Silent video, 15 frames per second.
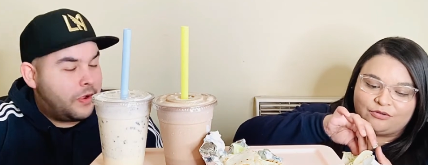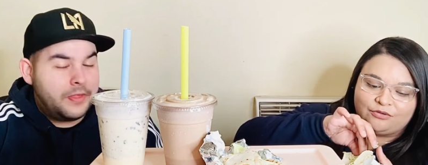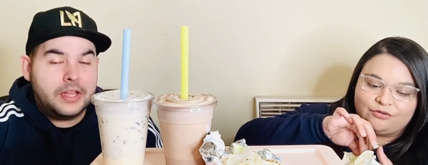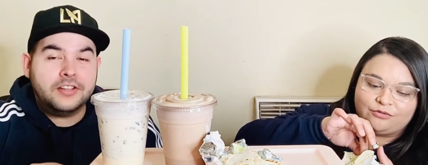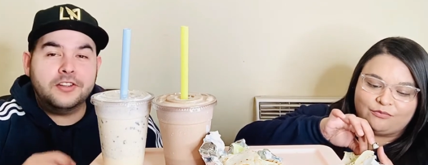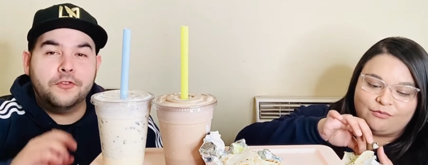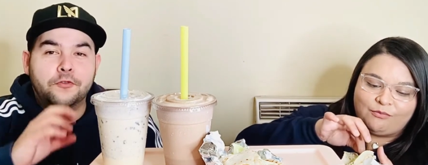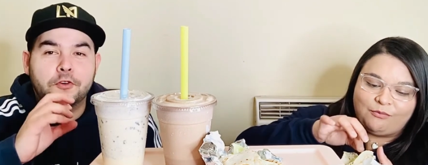Speaker 1: And
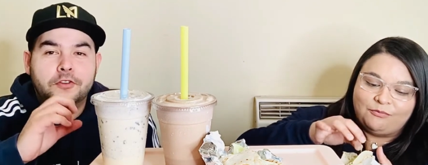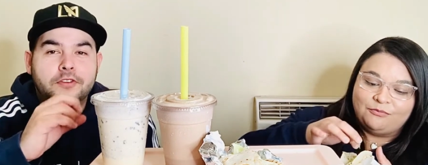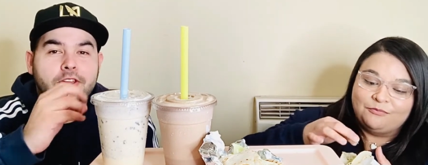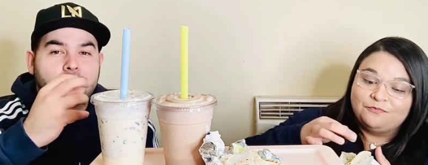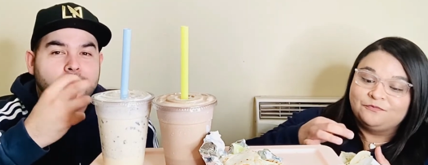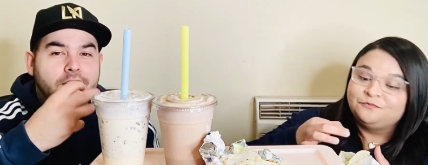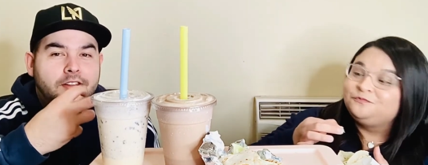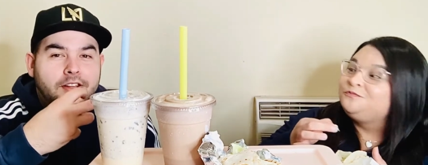that's the first thing
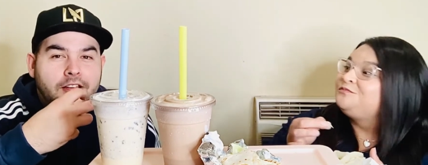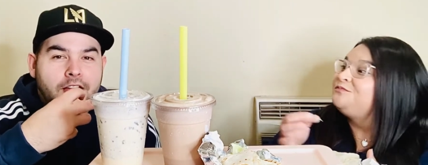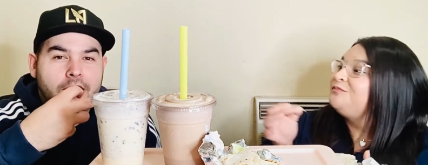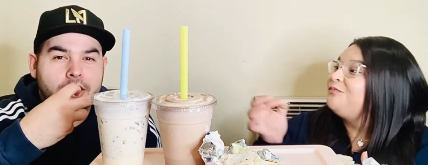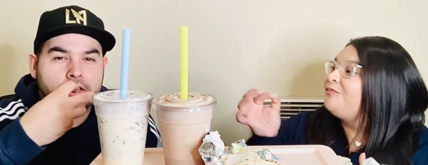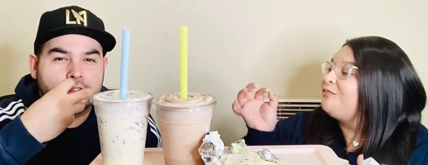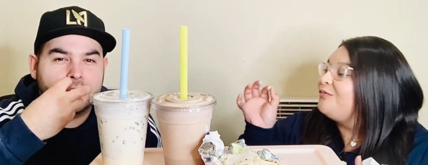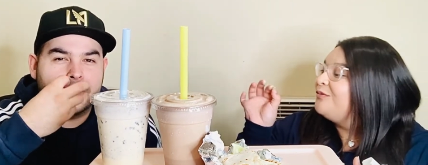I
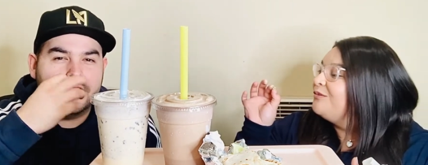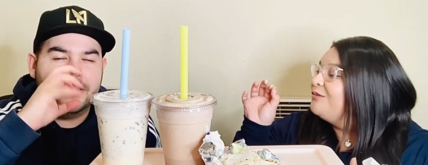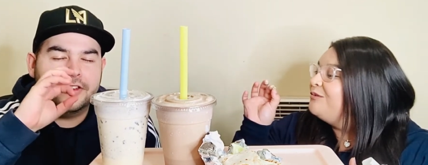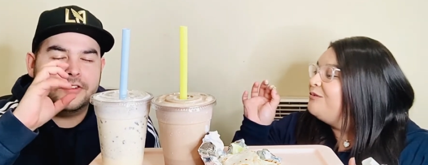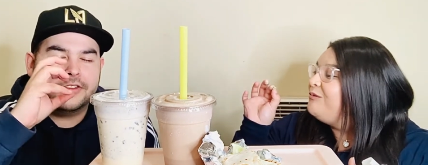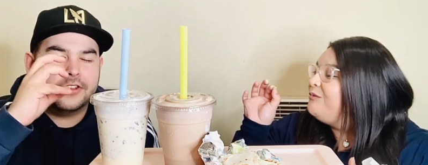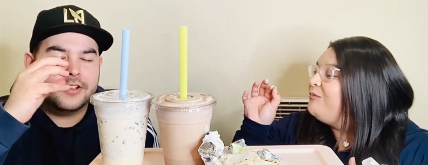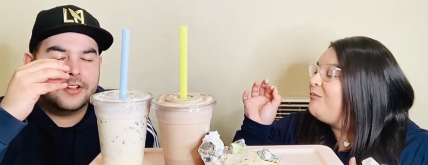I
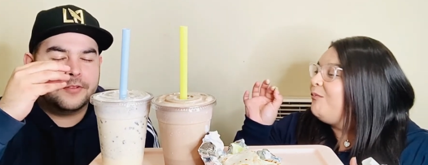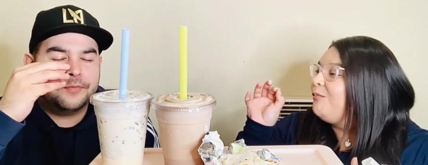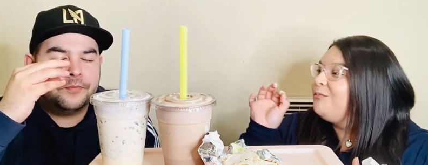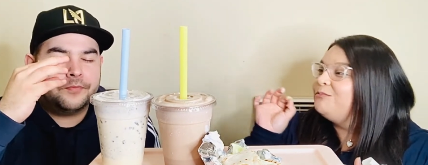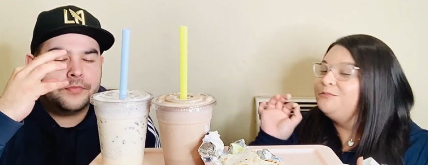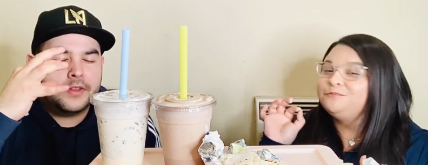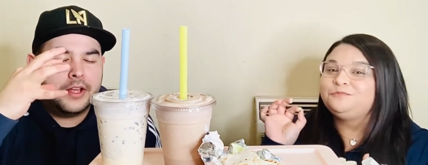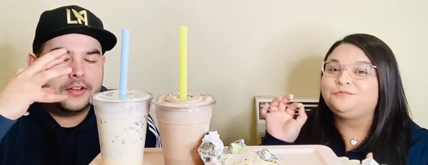tasted.
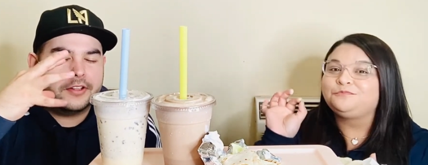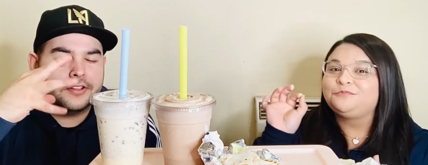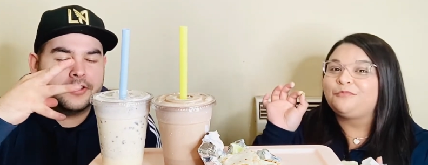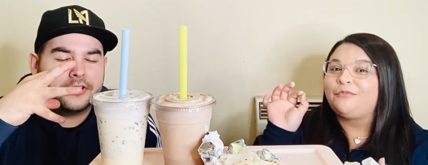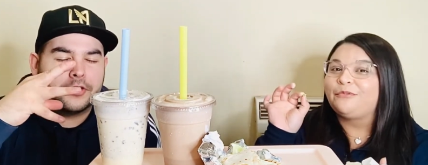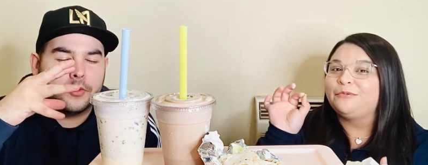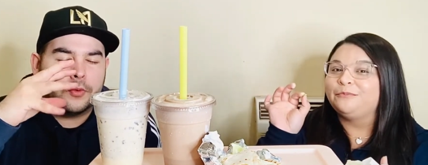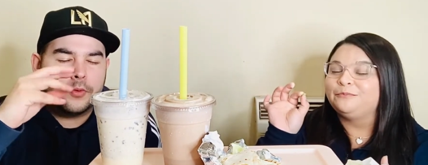I
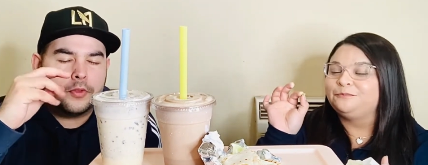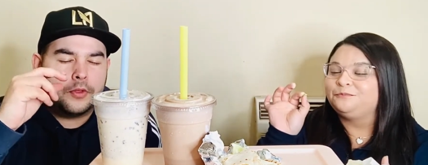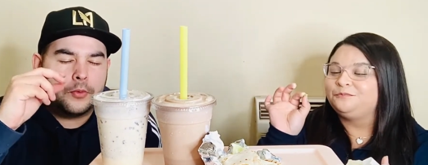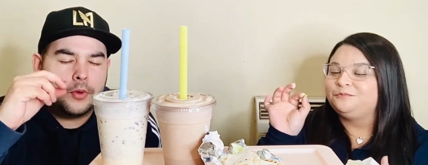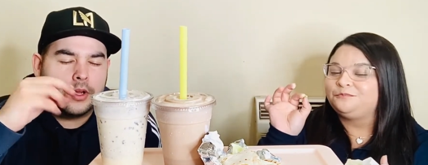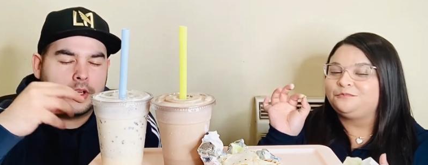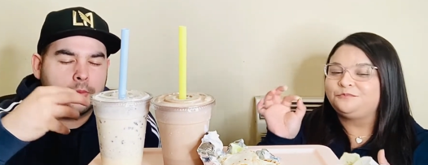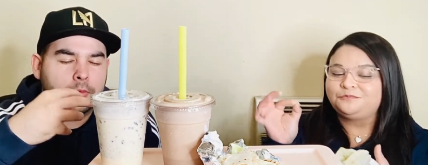tasted the the
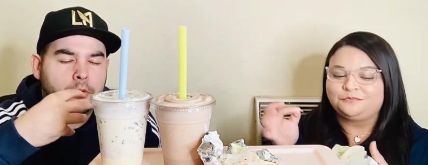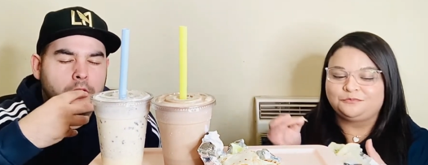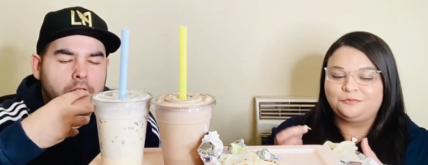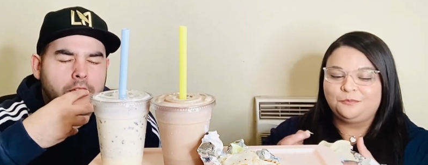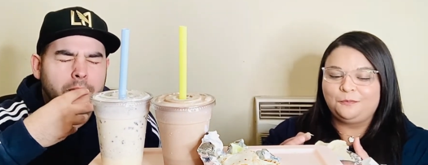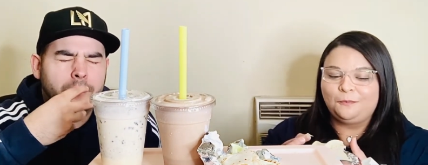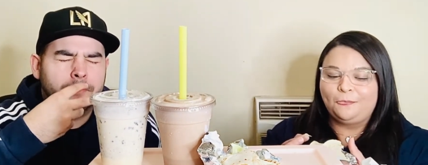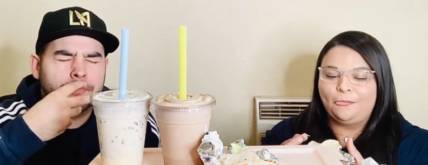
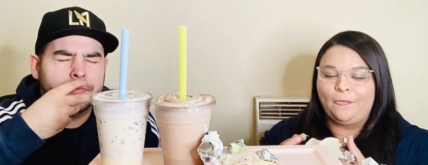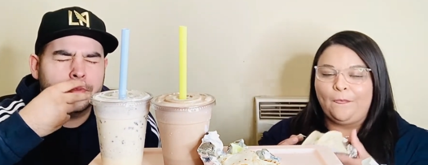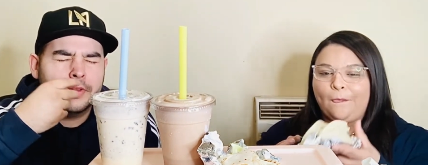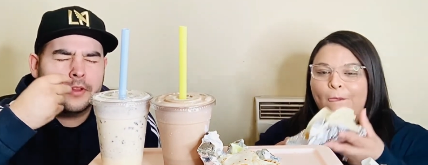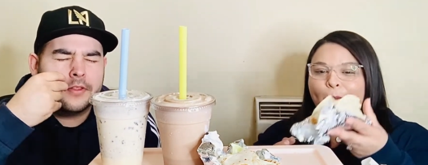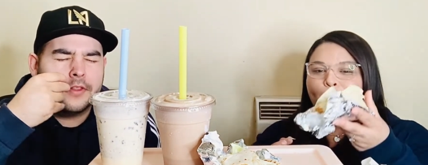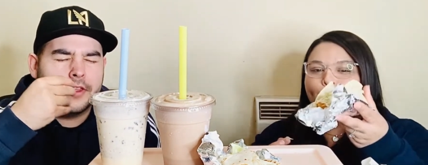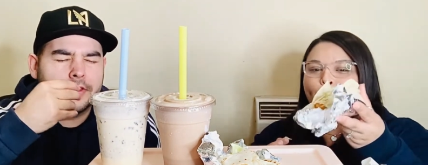guacamole,
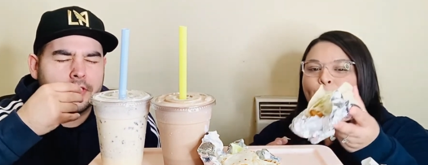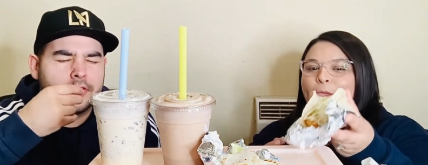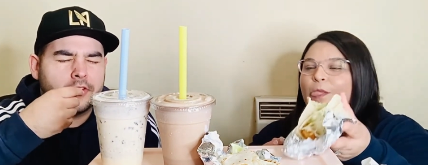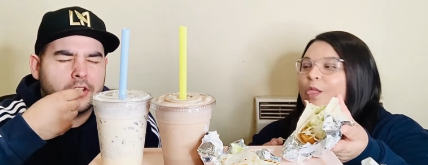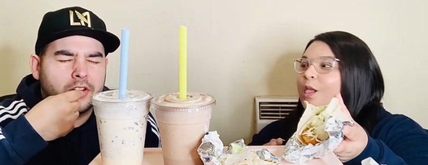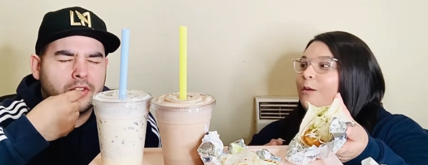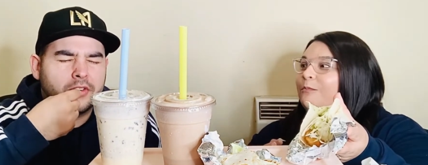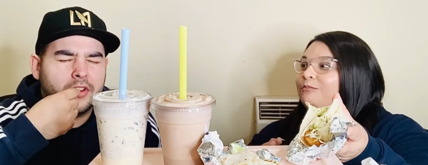then the
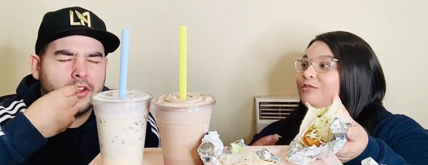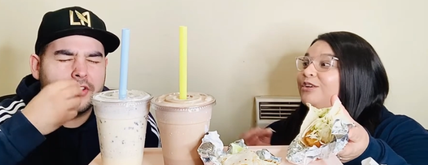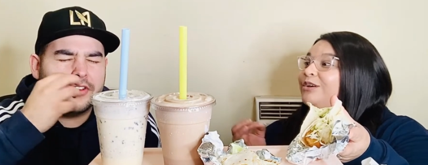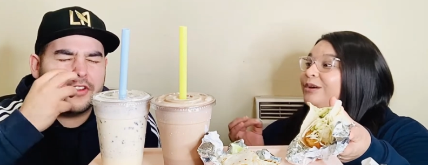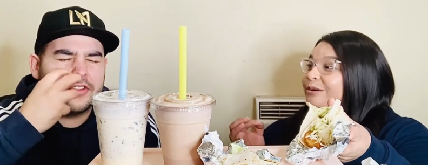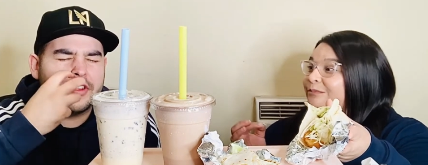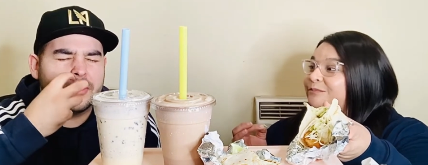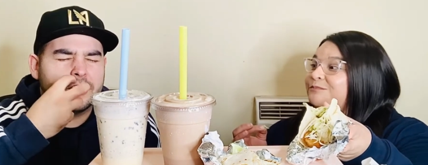secret sauce,
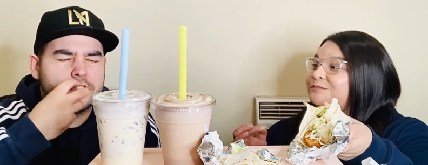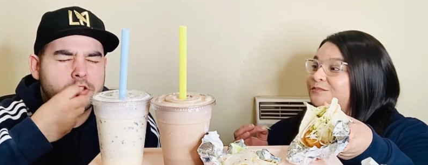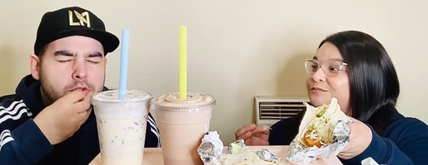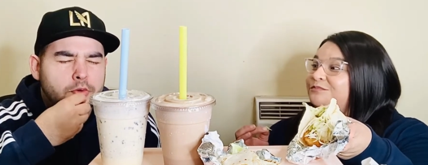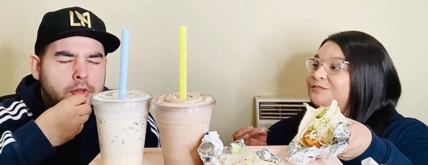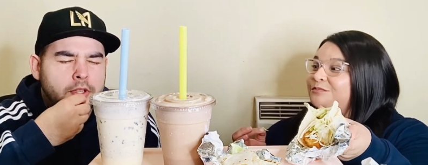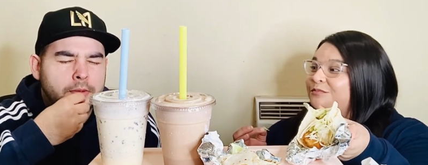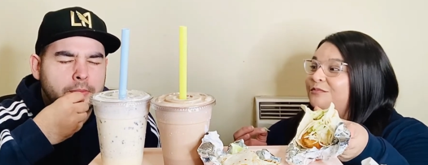yeah. then the
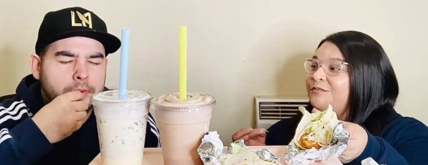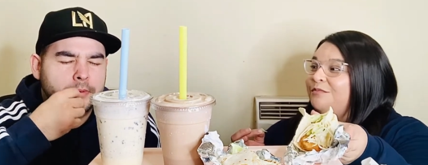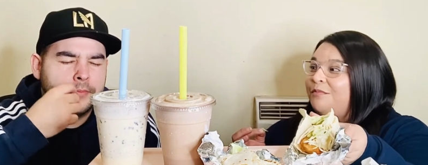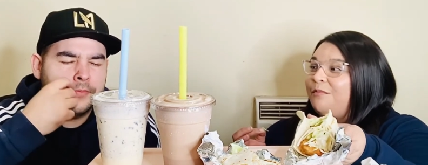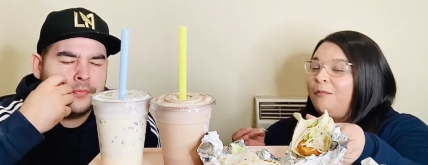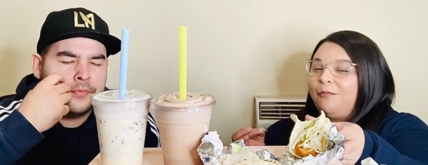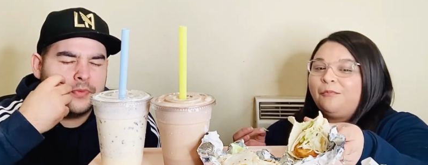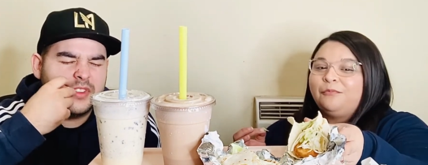shrimp,
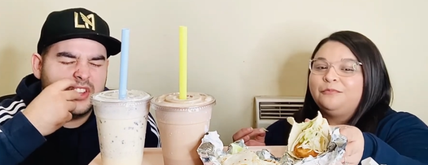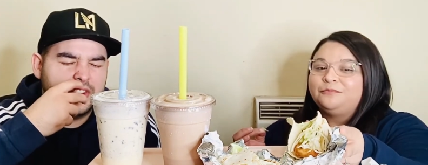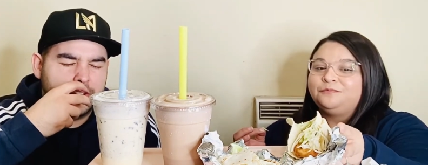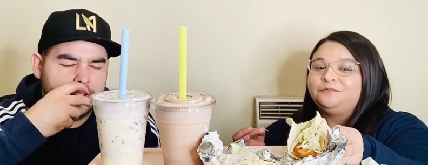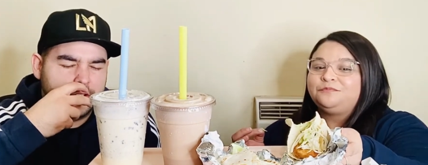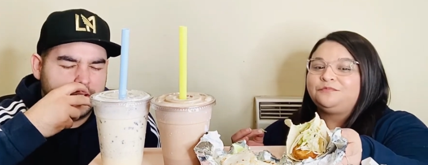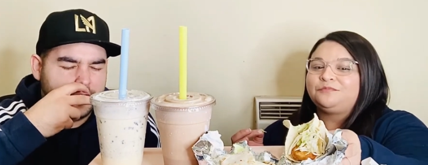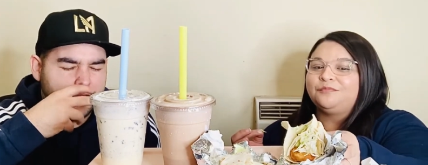then
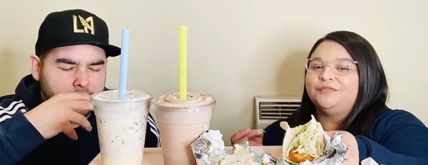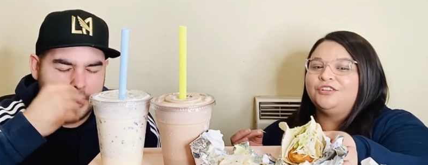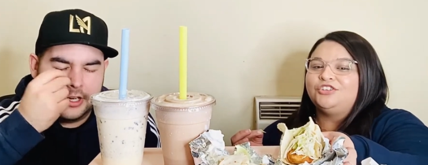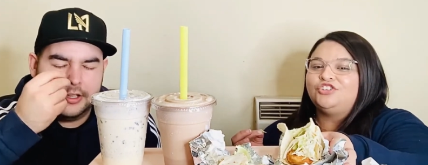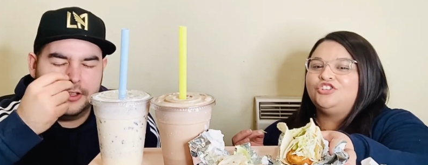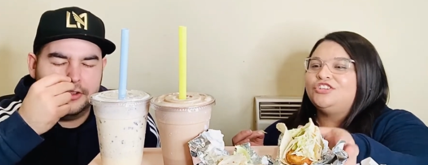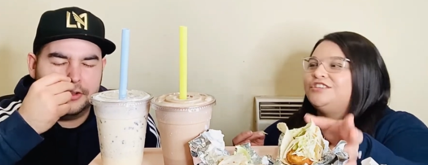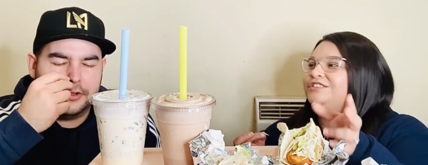the
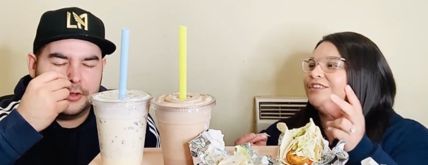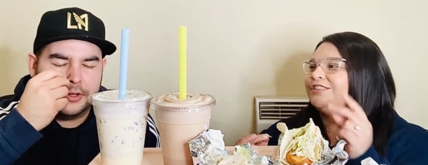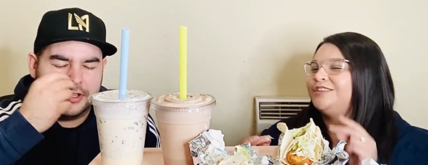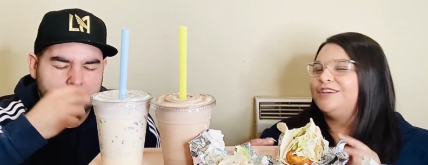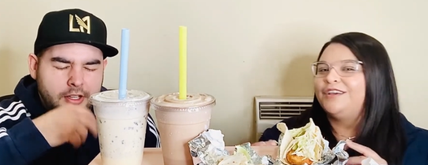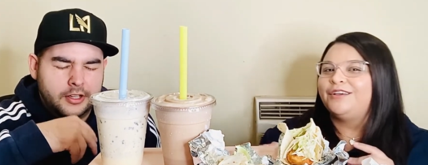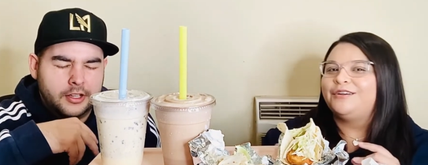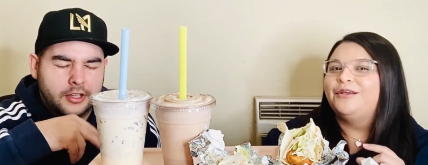lettuce, the cheese at
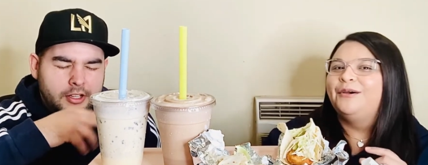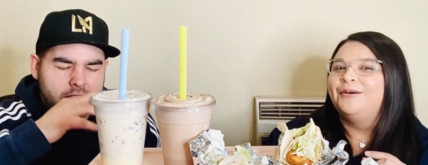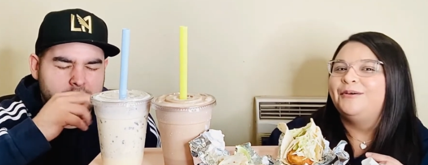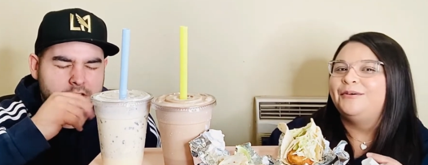the end, then